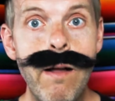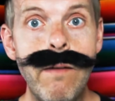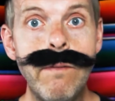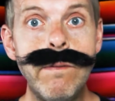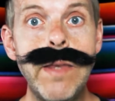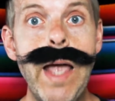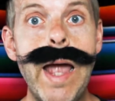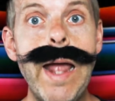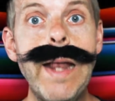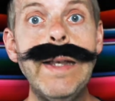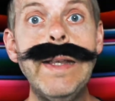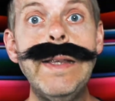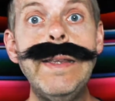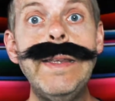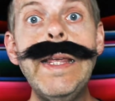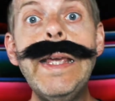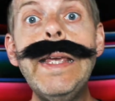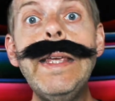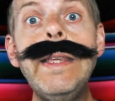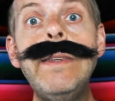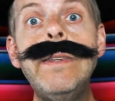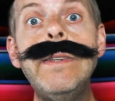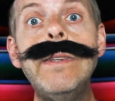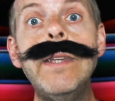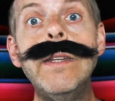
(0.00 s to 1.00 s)
then
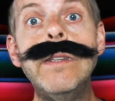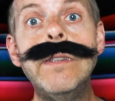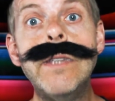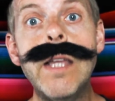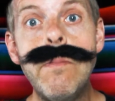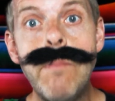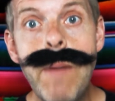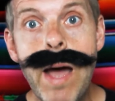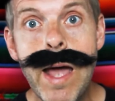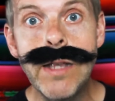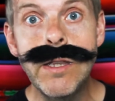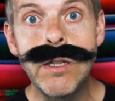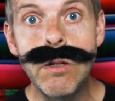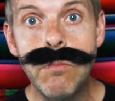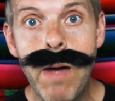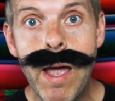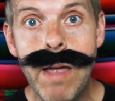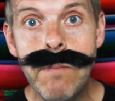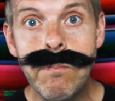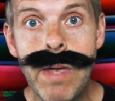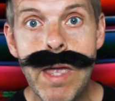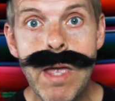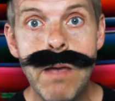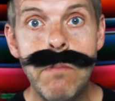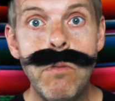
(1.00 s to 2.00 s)
this is the
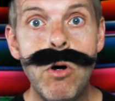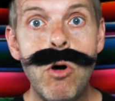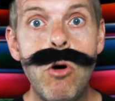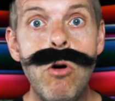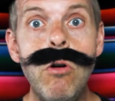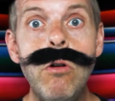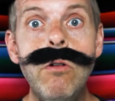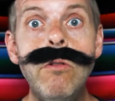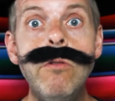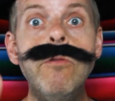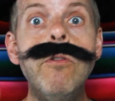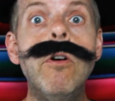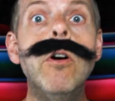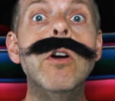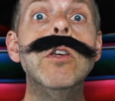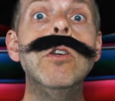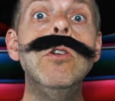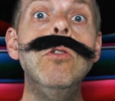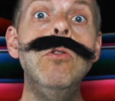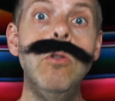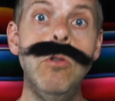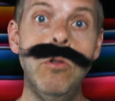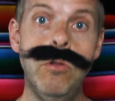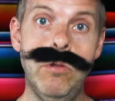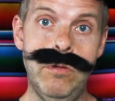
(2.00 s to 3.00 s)
memo for
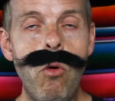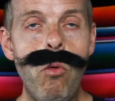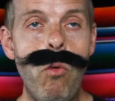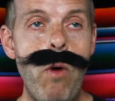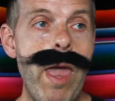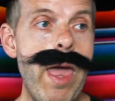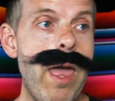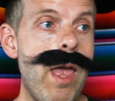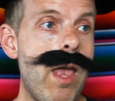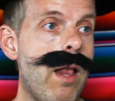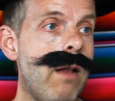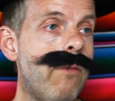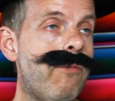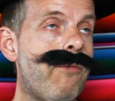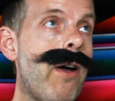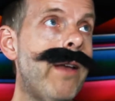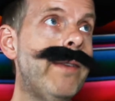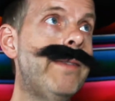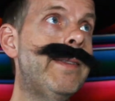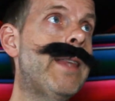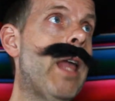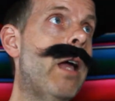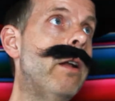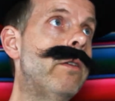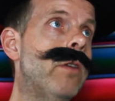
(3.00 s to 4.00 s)
you. Well, for
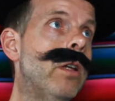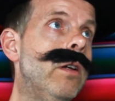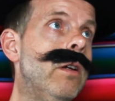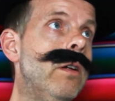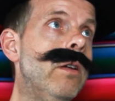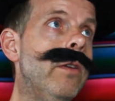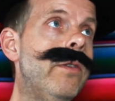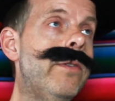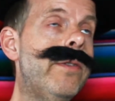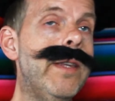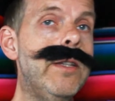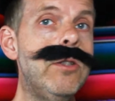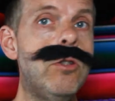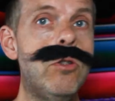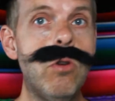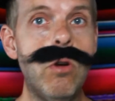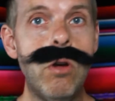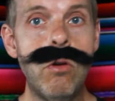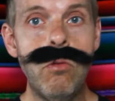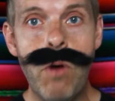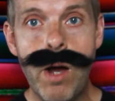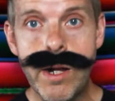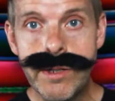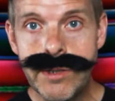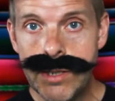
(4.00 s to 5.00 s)
starters, since you
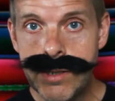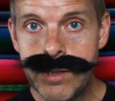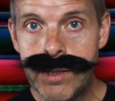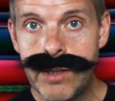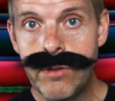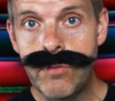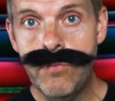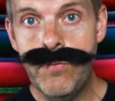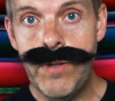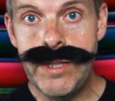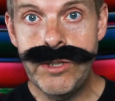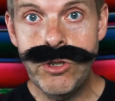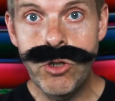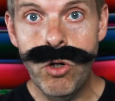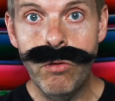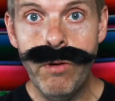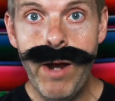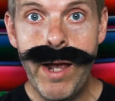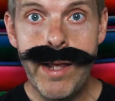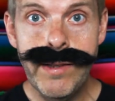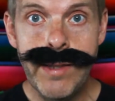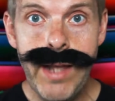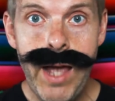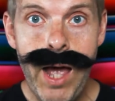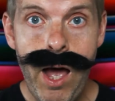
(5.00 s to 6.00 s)
are watching this video
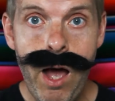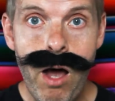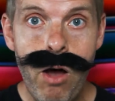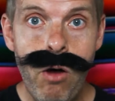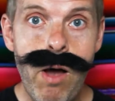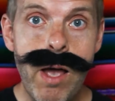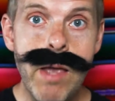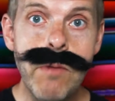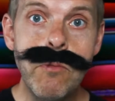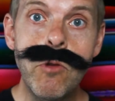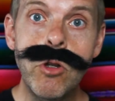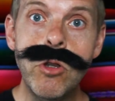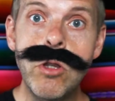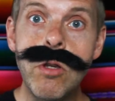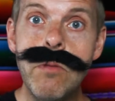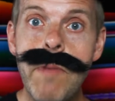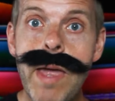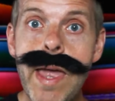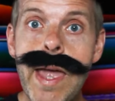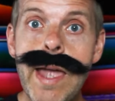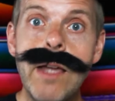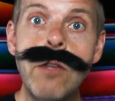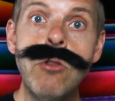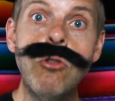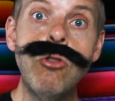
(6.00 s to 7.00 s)
right now, I'm going to
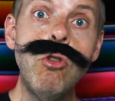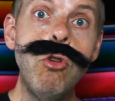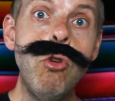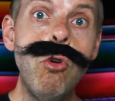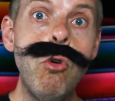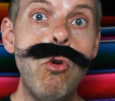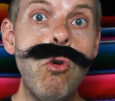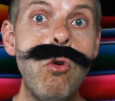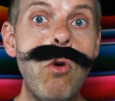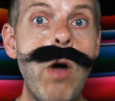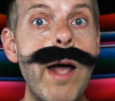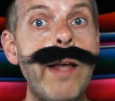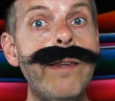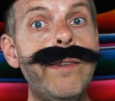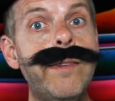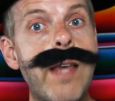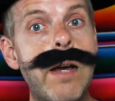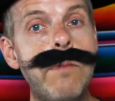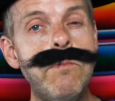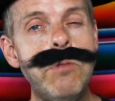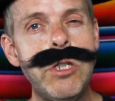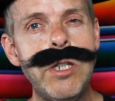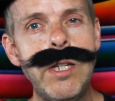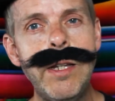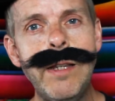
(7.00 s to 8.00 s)
make two
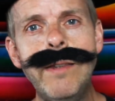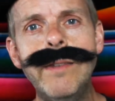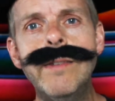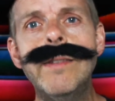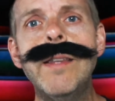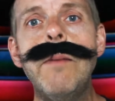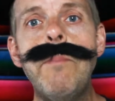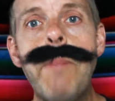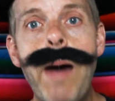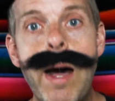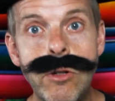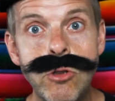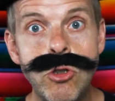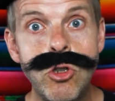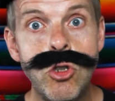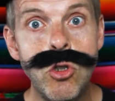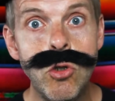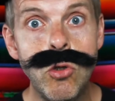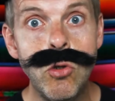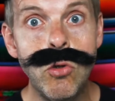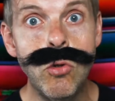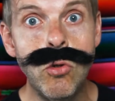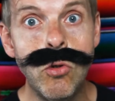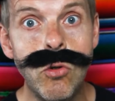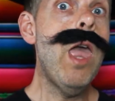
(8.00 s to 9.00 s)
assumptions about
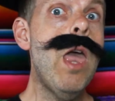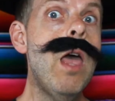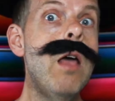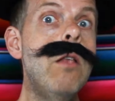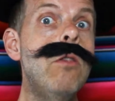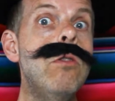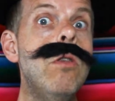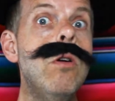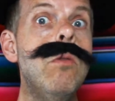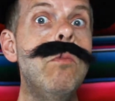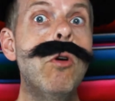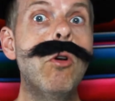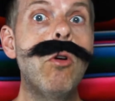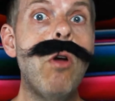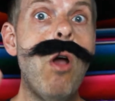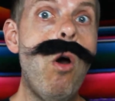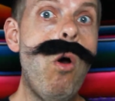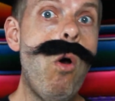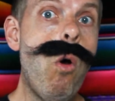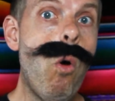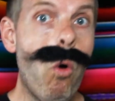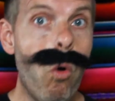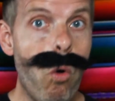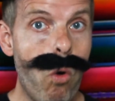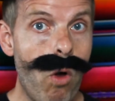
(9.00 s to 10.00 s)
you. El
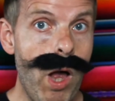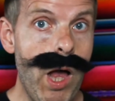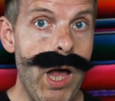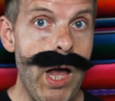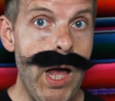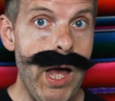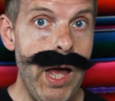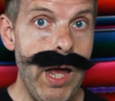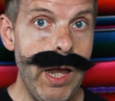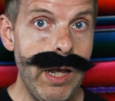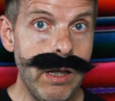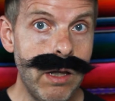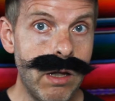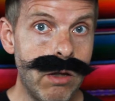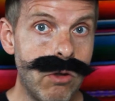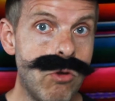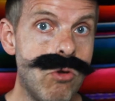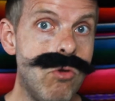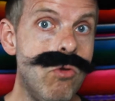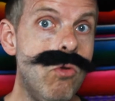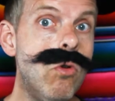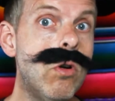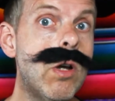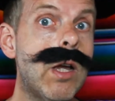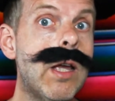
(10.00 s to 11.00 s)
número Juan,
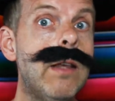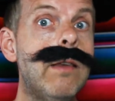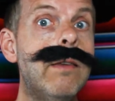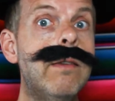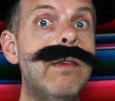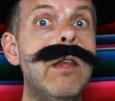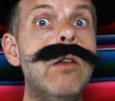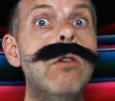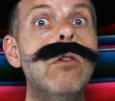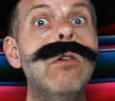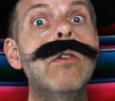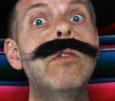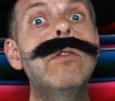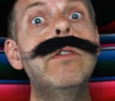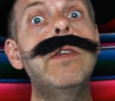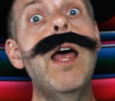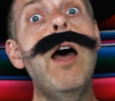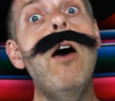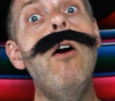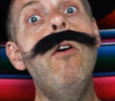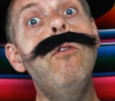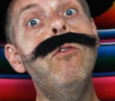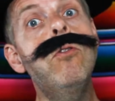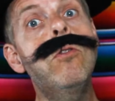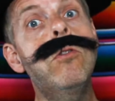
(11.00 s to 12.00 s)
you consider
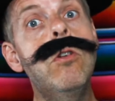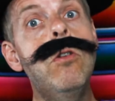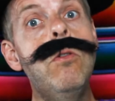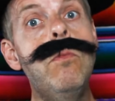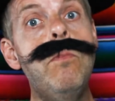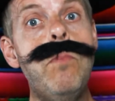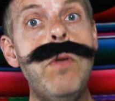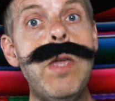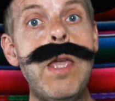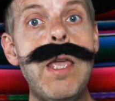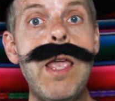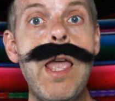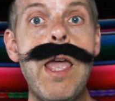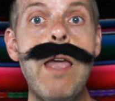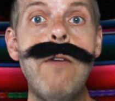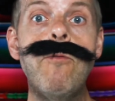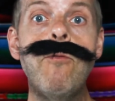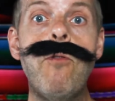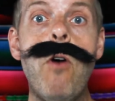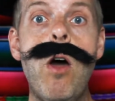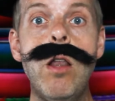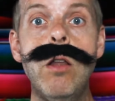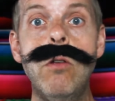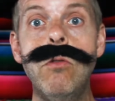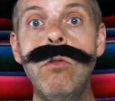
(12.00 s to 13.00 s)
yourself to be
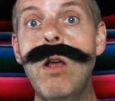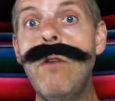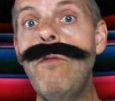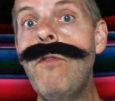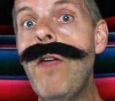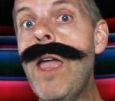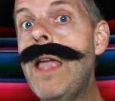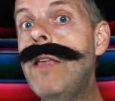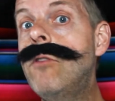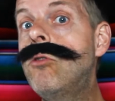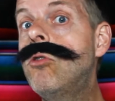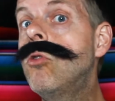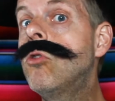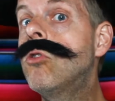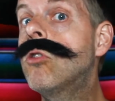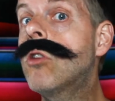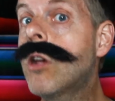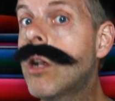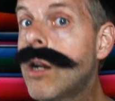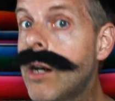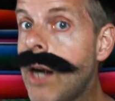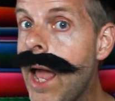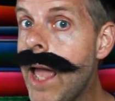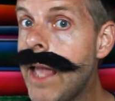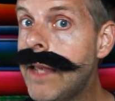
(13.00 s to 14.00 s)
a follower of Jesus
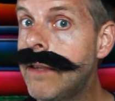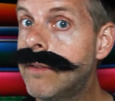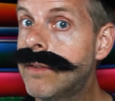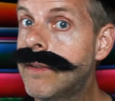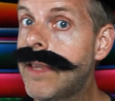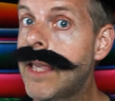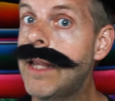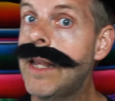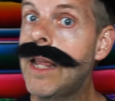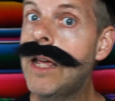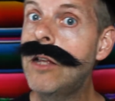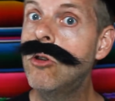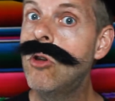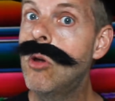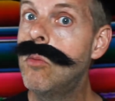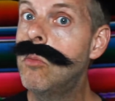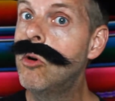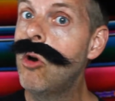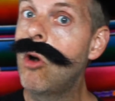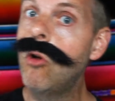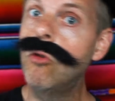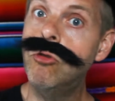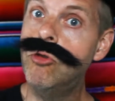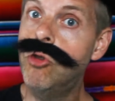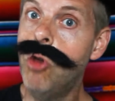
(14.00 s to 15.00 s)
Christ. And el
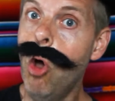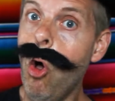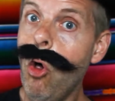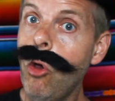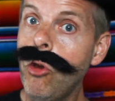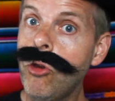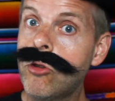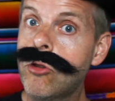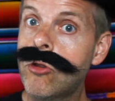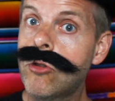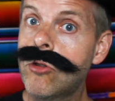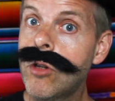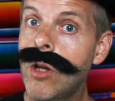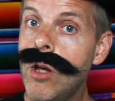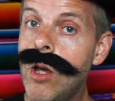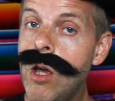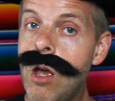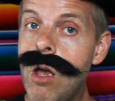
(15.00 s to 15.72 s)
número dos,